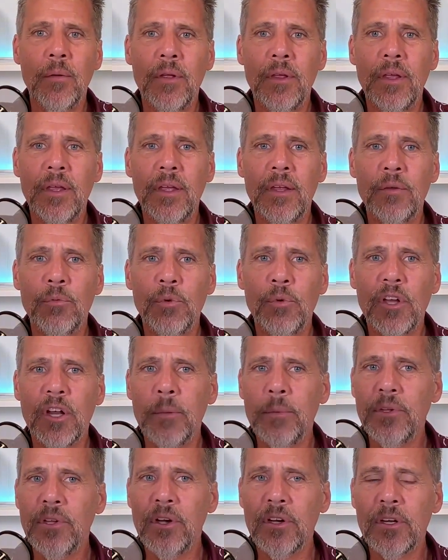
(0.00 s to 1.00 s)
and we're going
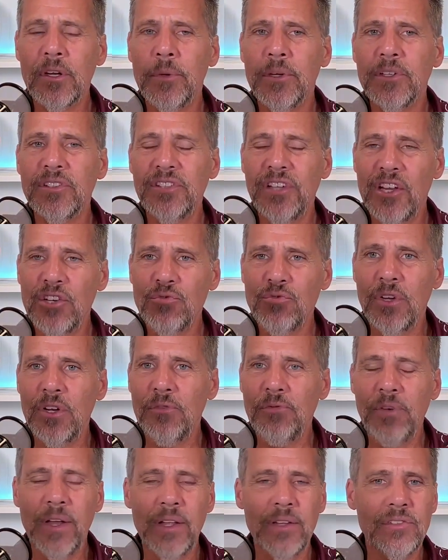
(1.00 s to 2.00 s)
to be talking about
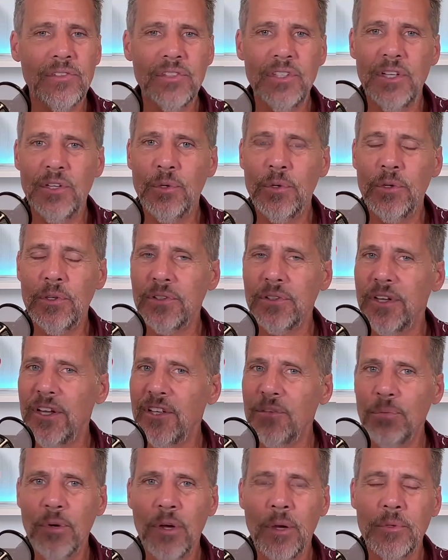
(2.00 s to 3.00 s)
saturated fat and seed oils
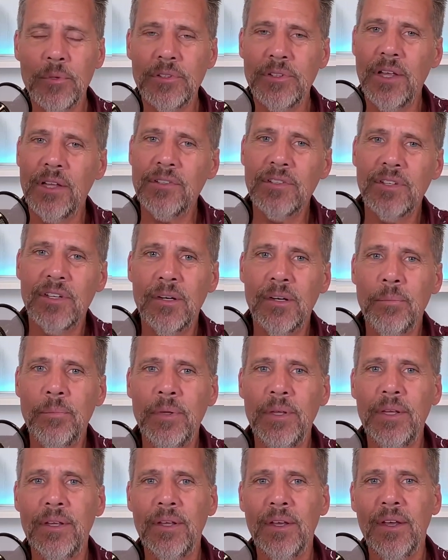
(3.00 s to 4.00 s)
as promised. That's going to
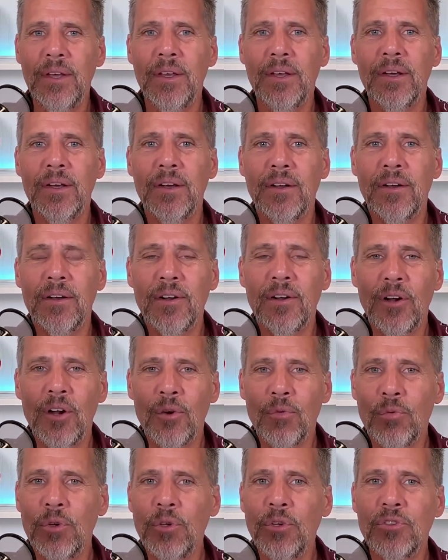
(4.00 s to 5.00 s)
be uh,
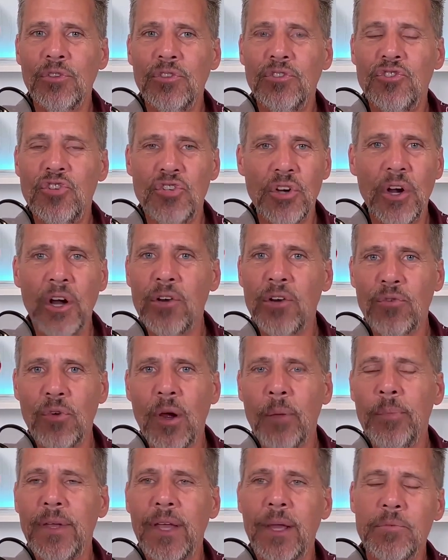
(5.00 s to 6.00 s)
a real jaw
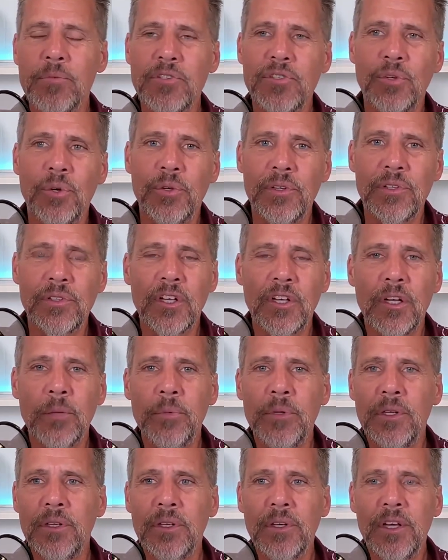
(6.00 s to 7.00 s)
dropping episode. It's going to
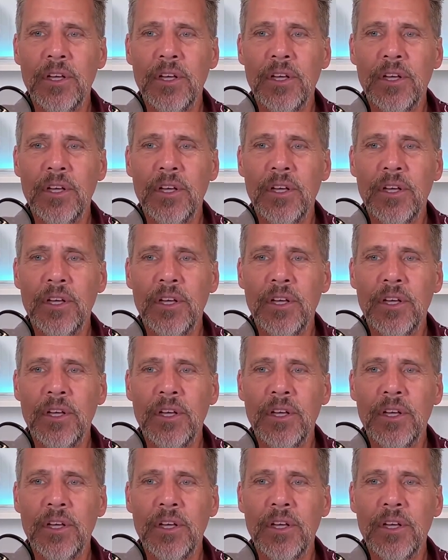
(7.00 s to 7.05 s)
be